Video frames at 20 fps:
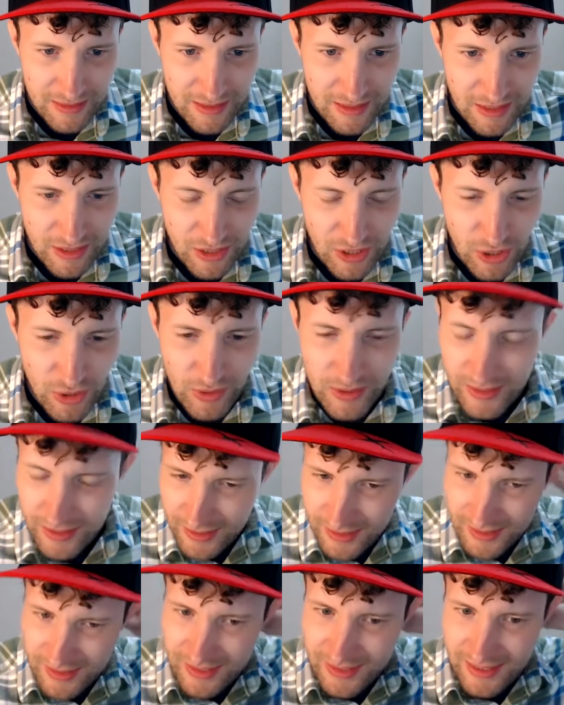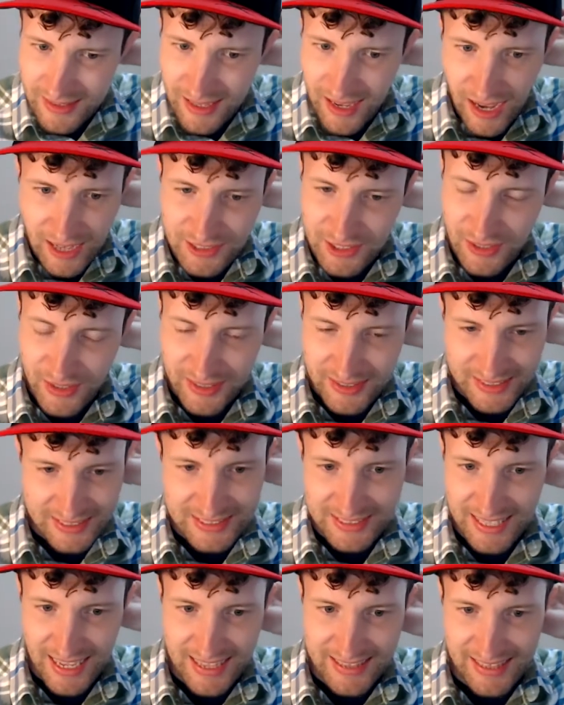Look, I don't
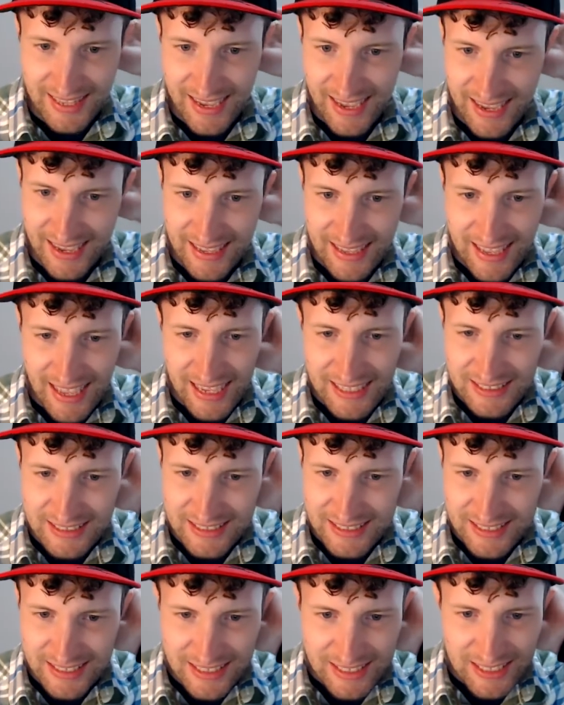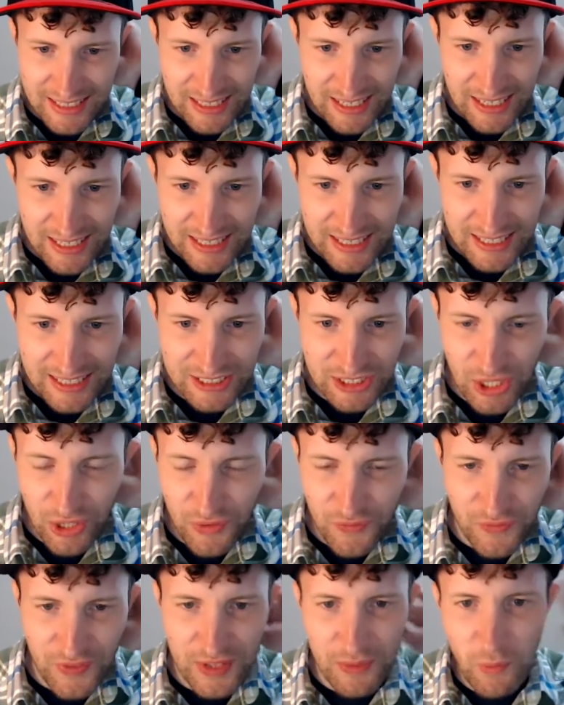understand that. Has
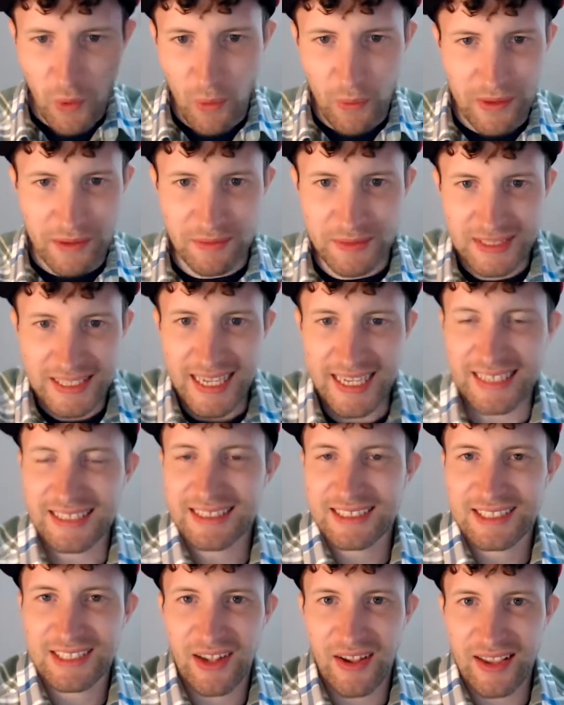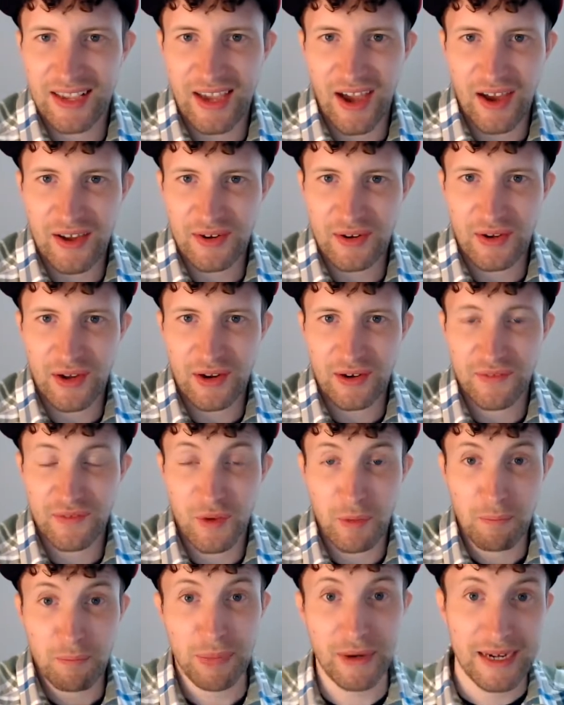Luffy, while he was inside Kaido, kind of
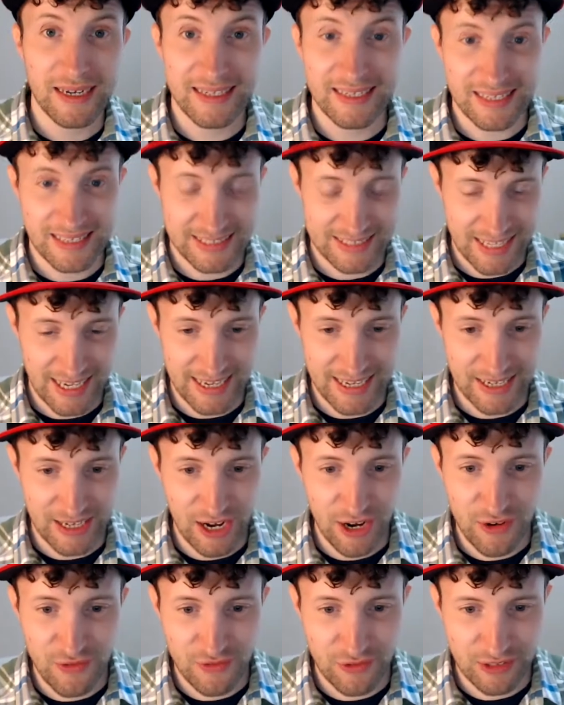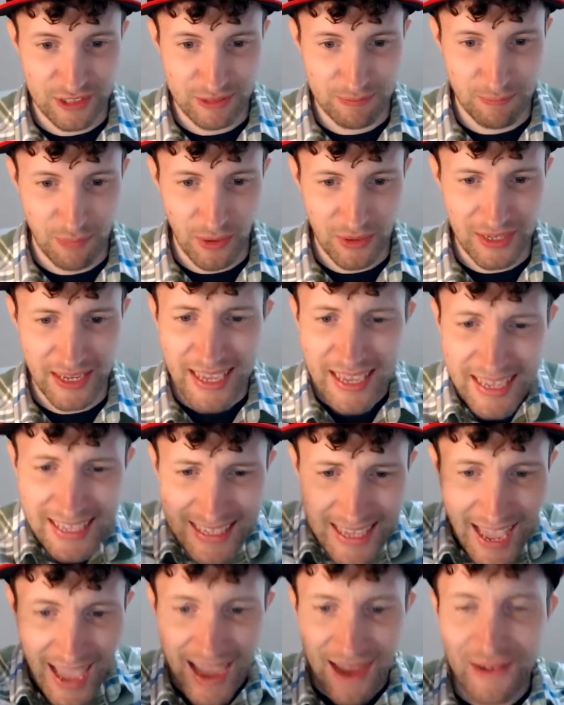completely taken over his body?
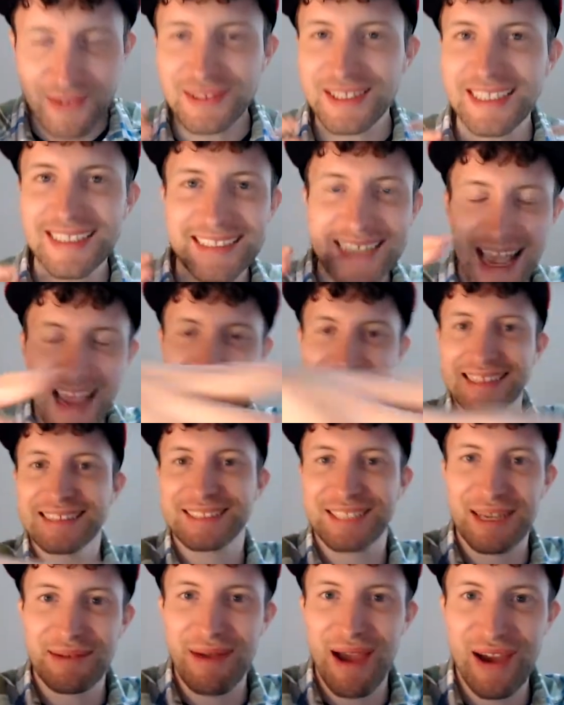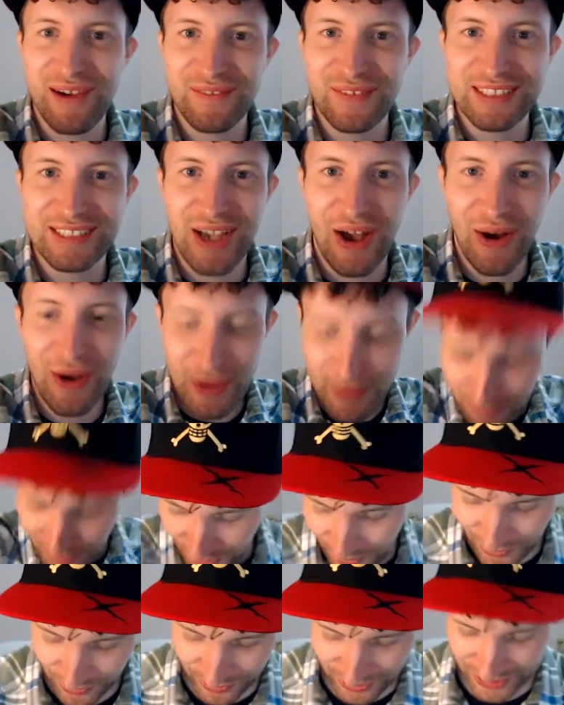How did these hands come out of his
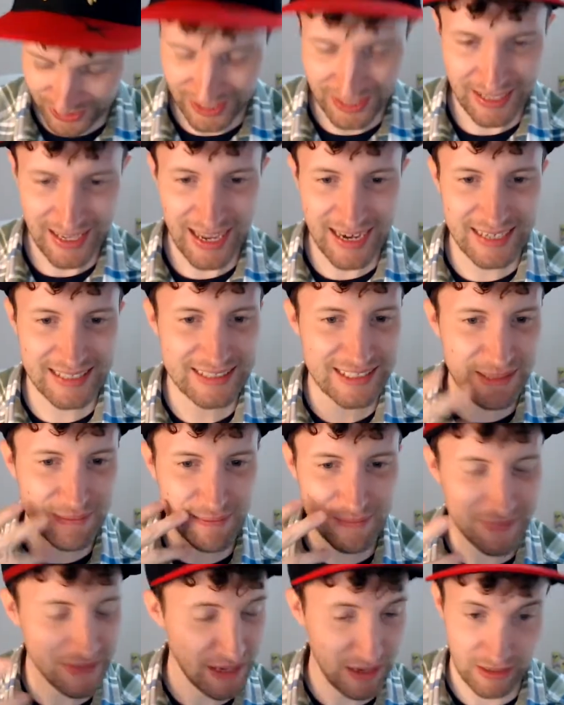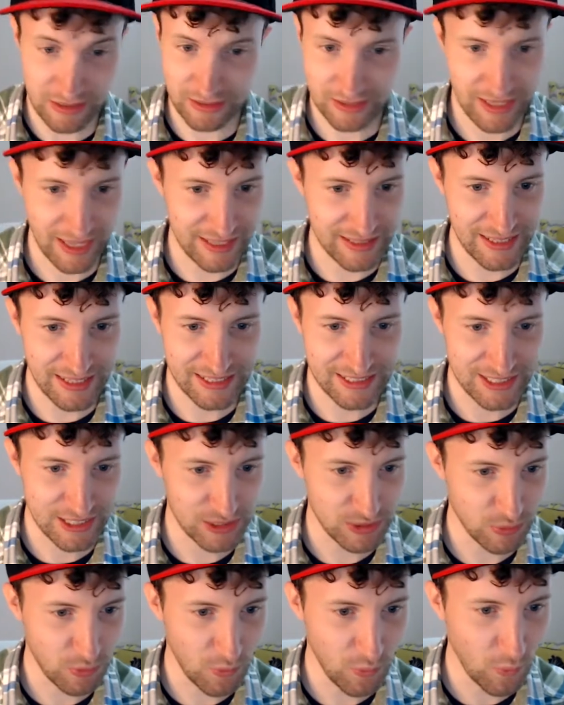eyeballs? Unless he... Oh, okay, this
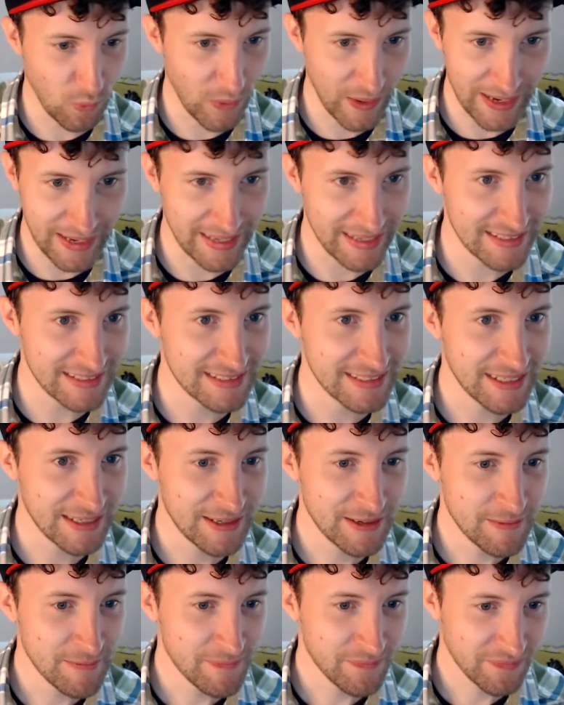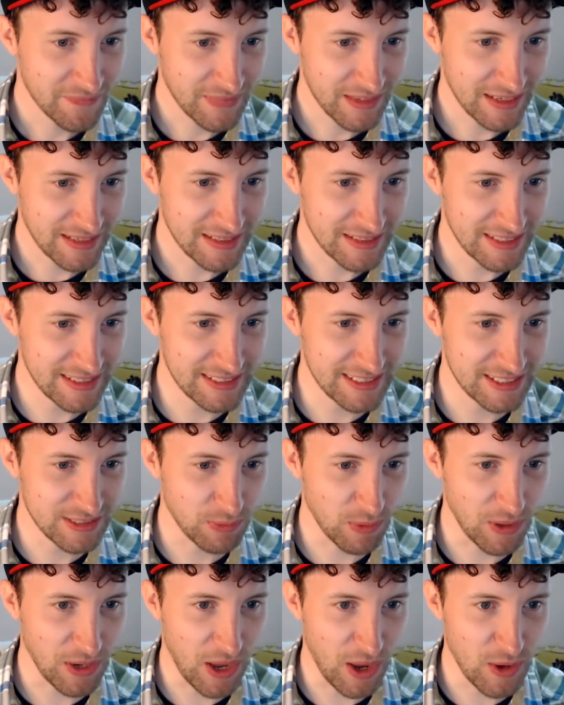is weird. This is
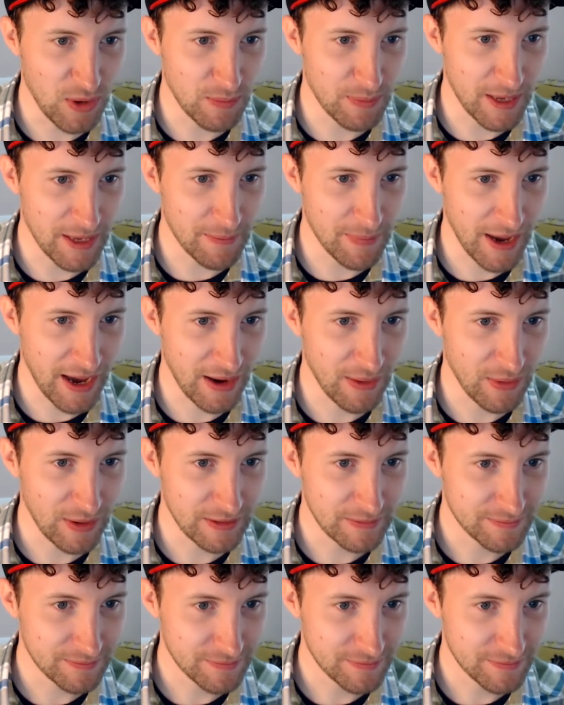one OP power.